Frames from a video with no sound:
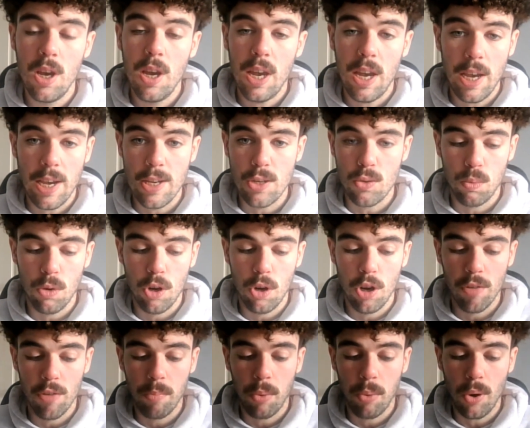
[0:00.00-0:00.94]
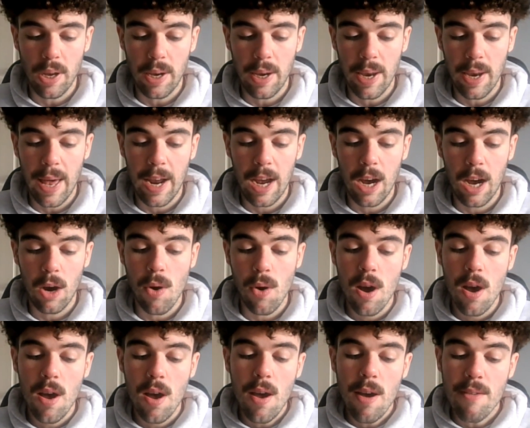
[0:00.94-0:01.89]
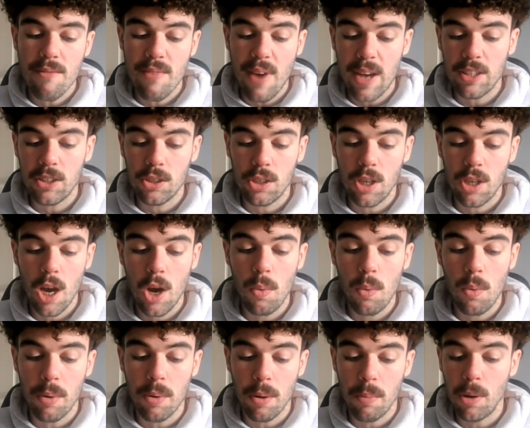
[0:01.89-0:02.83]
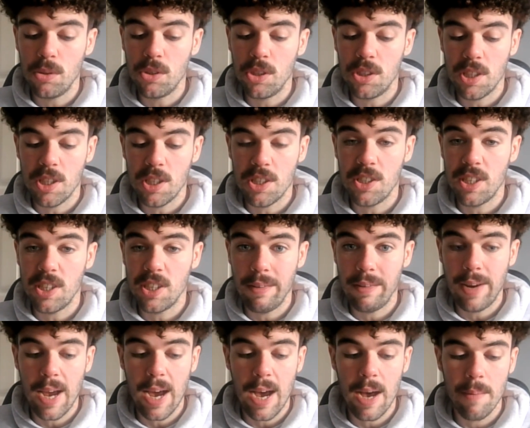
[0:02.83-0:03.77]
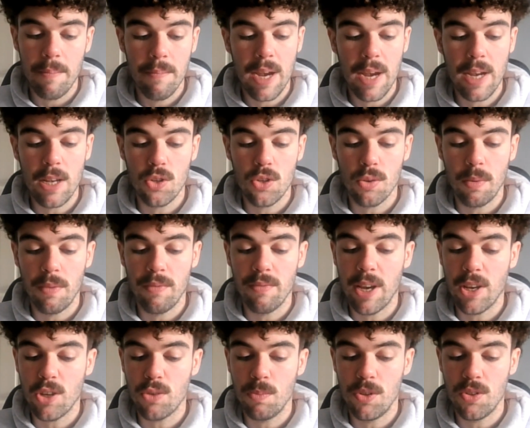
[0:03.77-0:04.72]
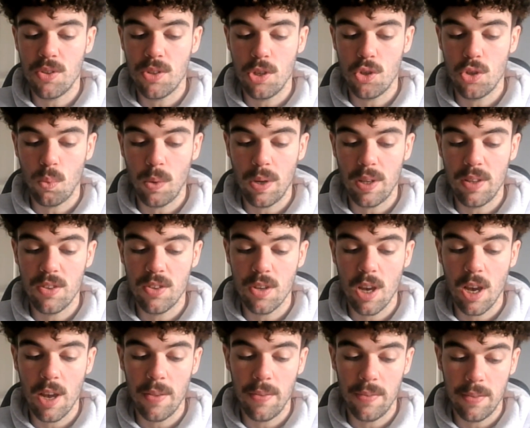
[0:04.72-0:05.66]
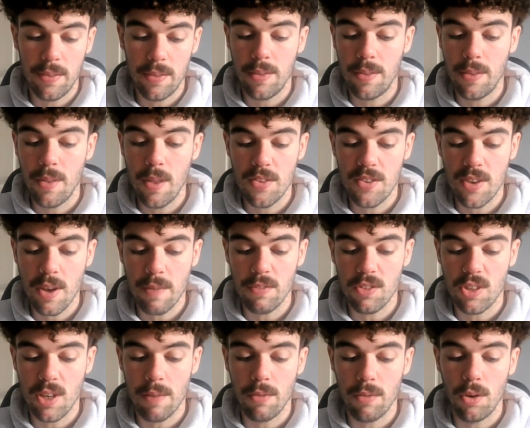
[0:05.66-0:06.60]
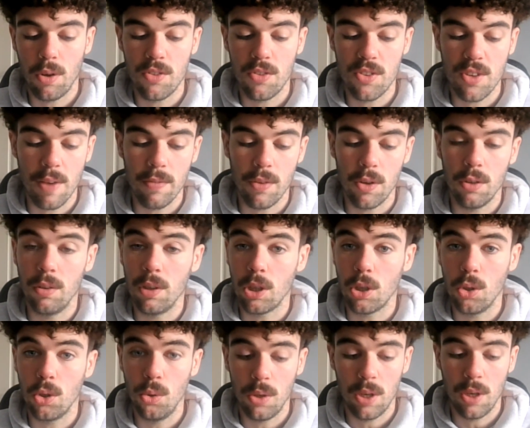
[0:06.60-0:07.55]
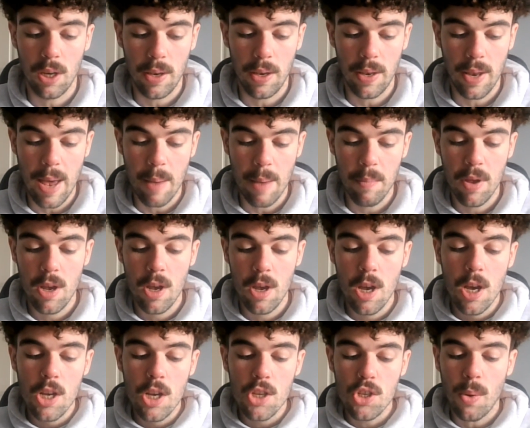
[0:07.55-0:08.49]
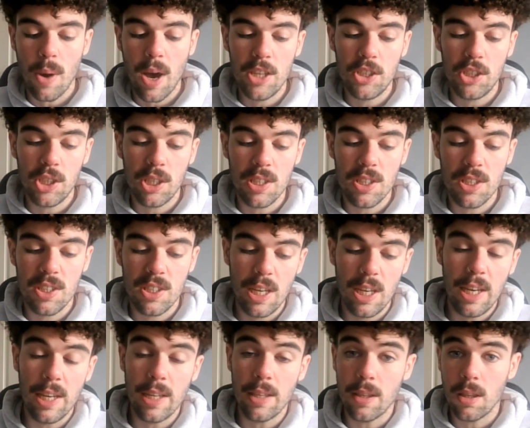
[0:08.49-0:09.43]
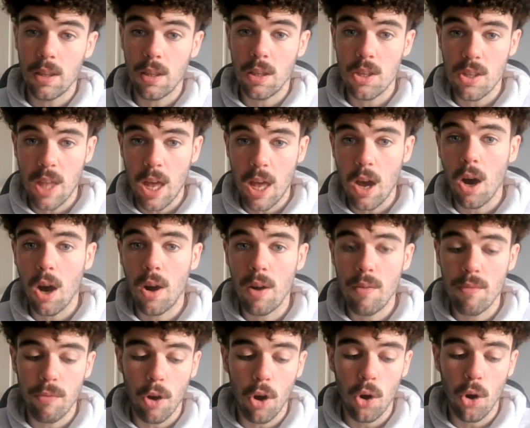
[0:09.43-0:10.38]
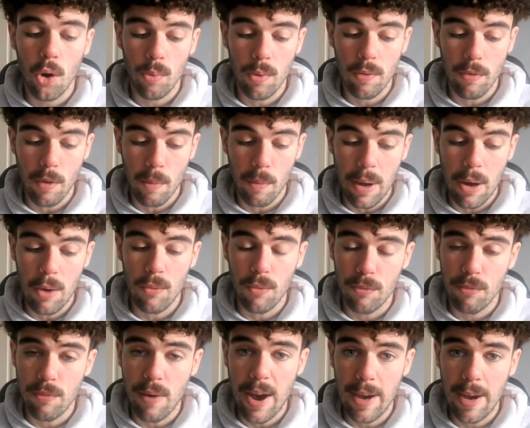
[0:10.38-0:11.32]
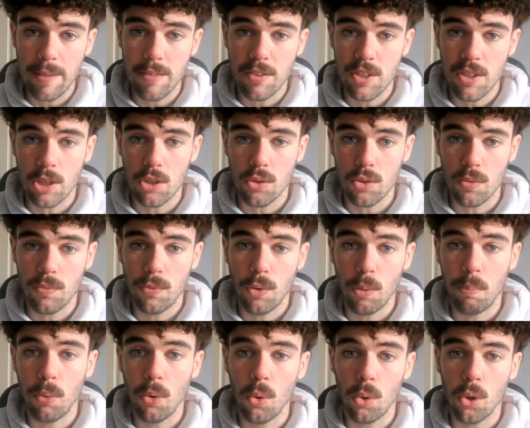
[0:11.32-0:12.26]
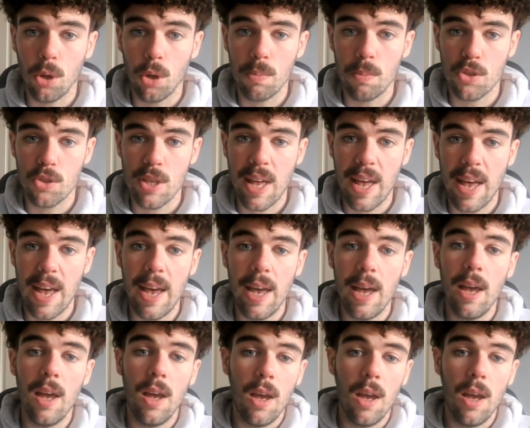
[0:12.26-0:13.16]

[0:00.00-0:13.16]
It is worth pointing that out. Vasco, promoted to the Serie A, made some investments this winter. 777 are included in them. So as you can see, they are involved with about five, six football clubs there.